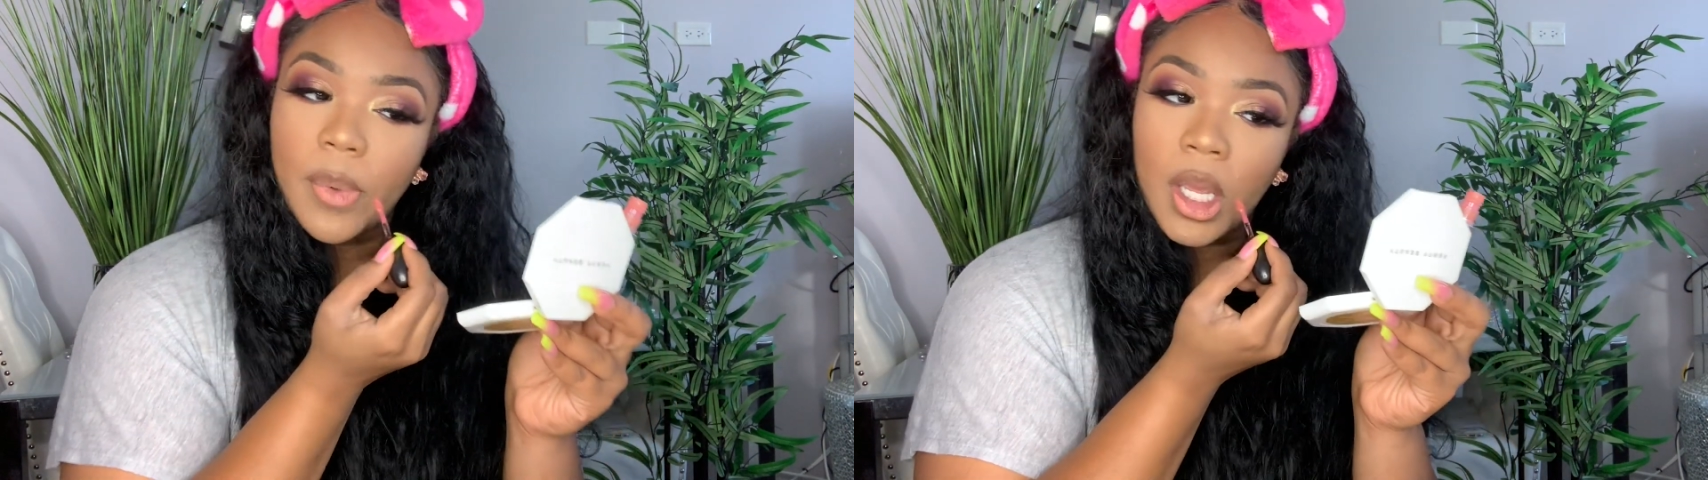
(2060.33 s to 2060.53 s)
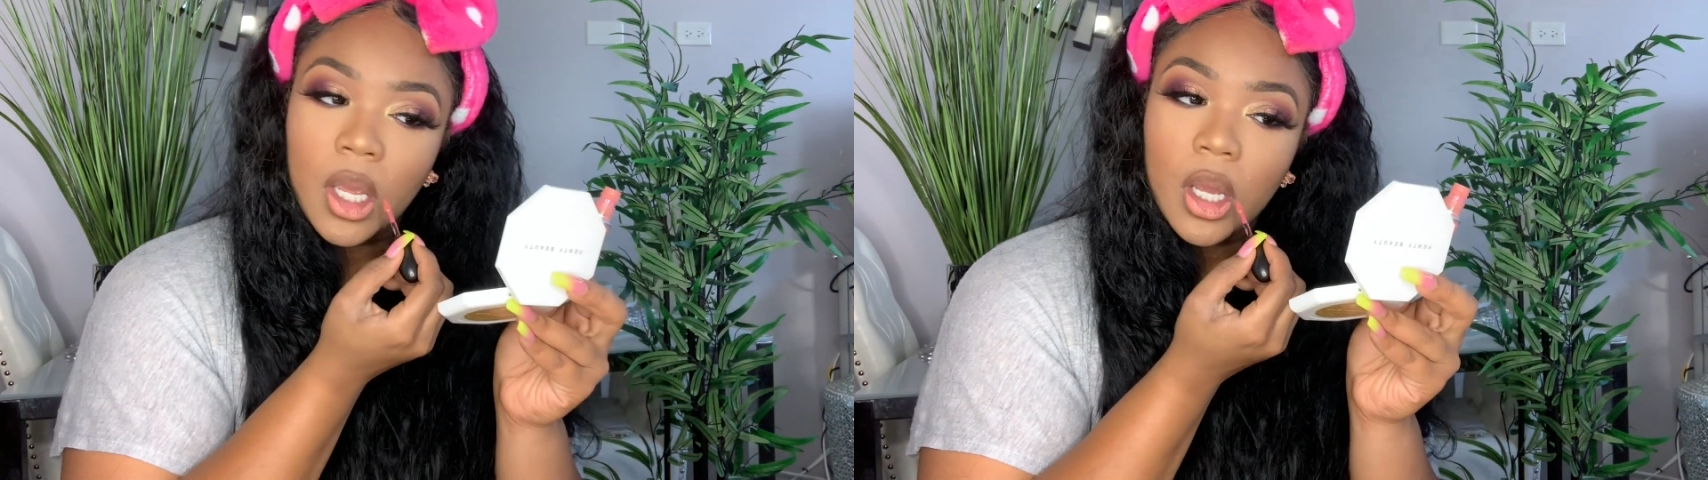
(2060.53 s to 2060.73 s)

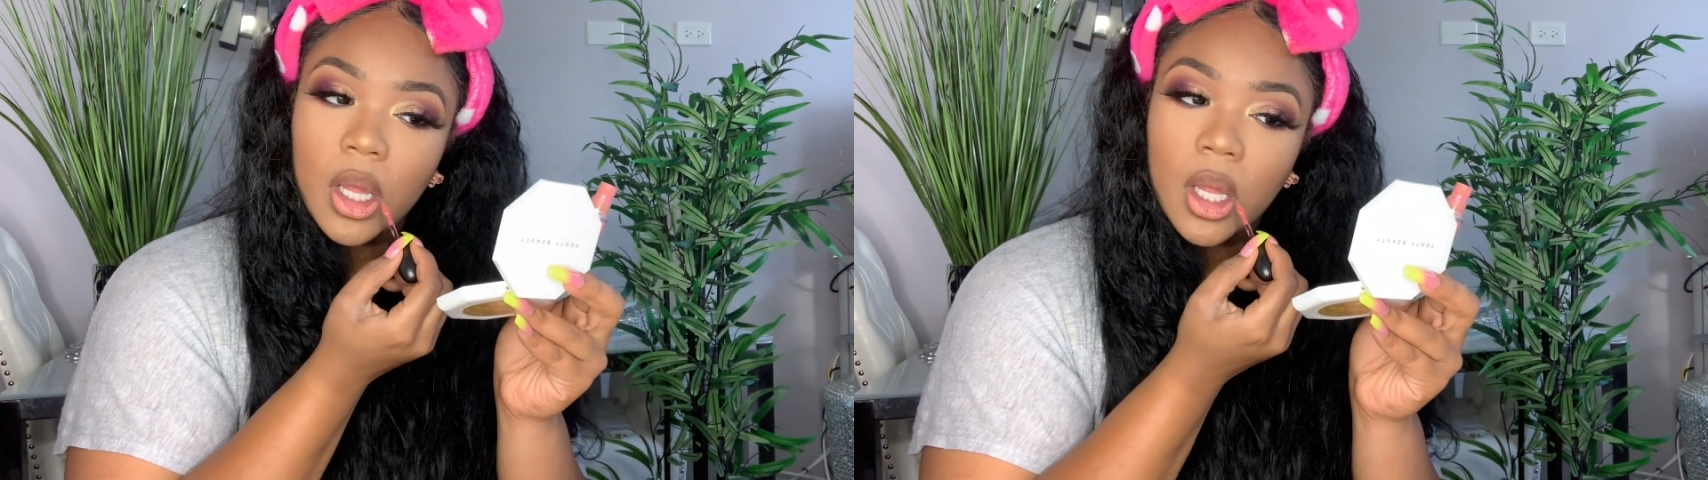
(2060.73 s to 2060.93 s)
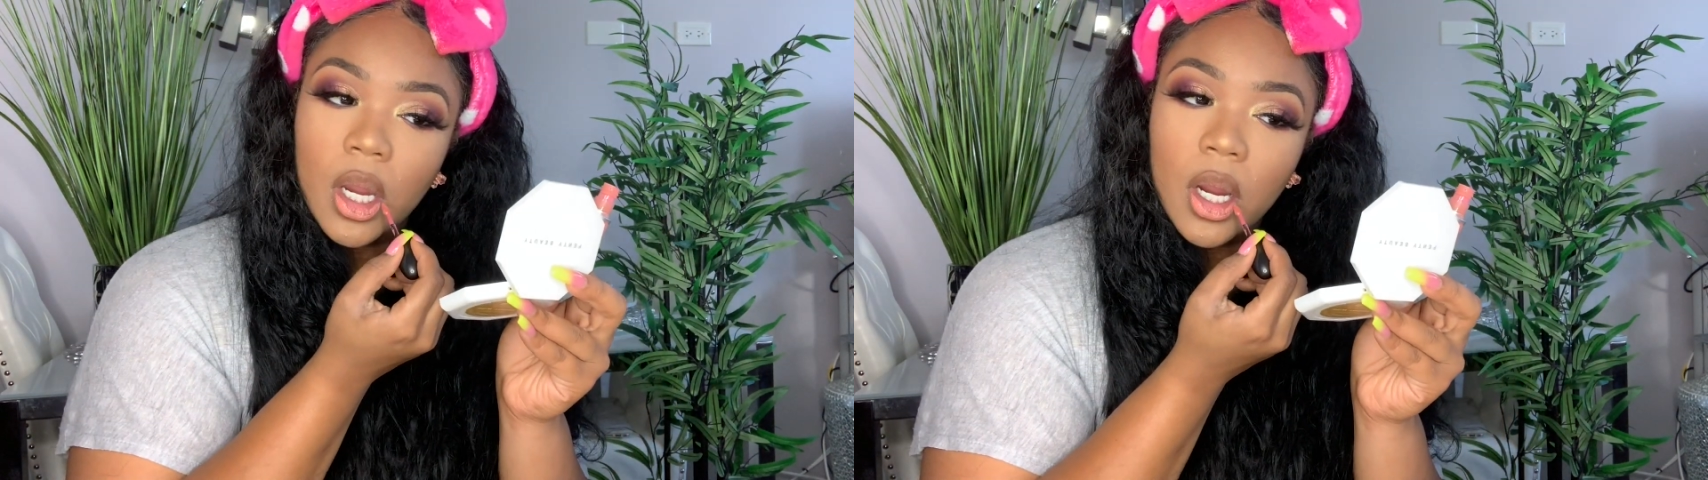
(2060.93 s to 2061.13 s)
pink
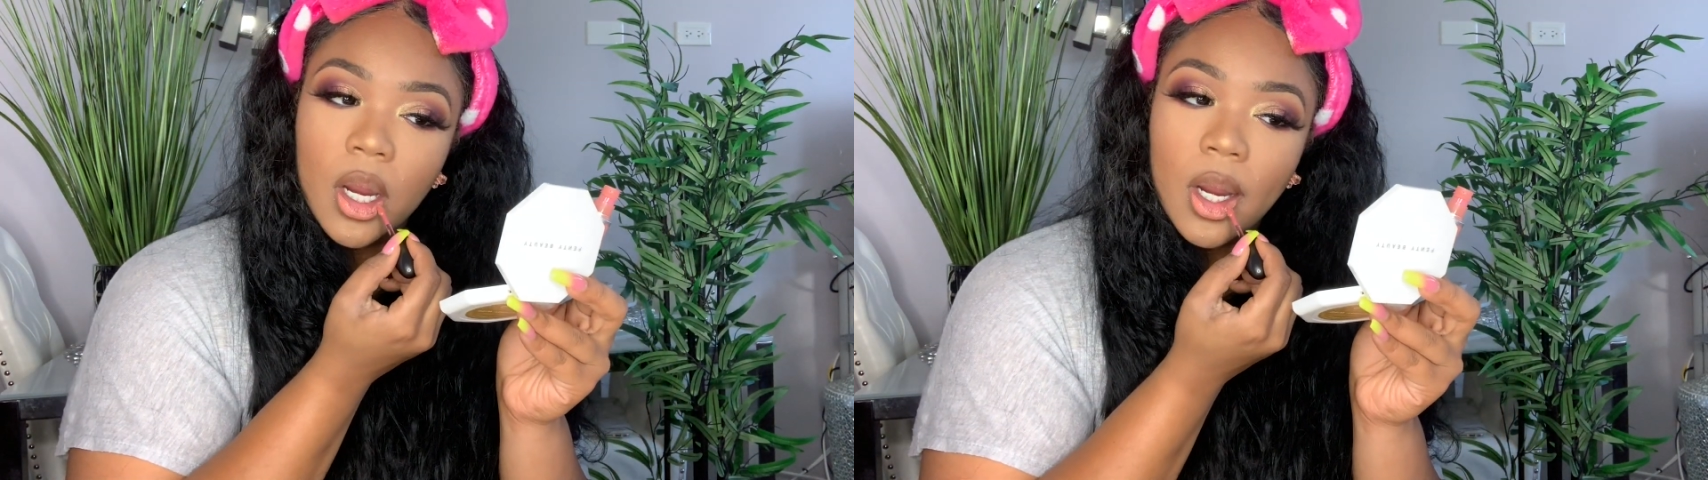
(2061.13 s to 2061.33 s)
color.